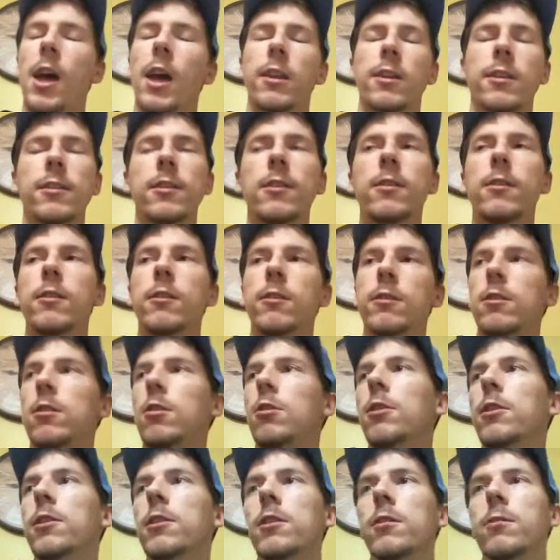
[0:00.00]
This is a
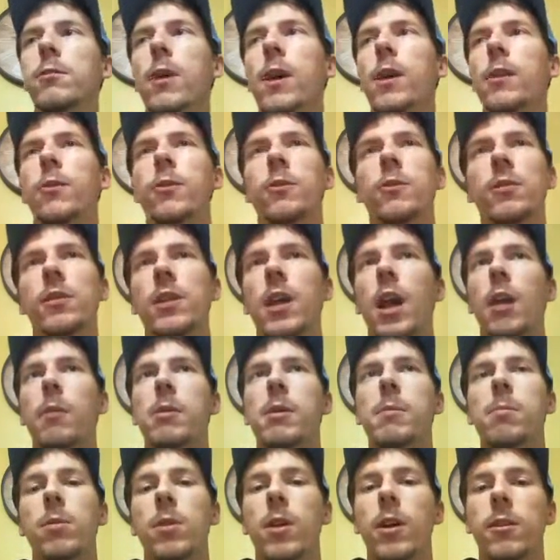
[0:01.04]
serious event. There's a lot of
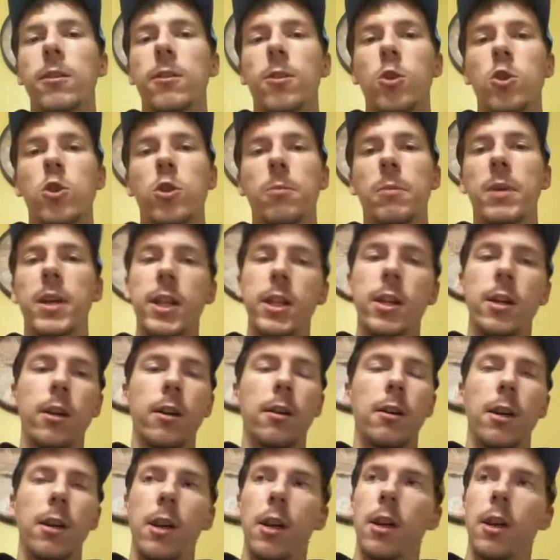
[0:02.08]
people on social media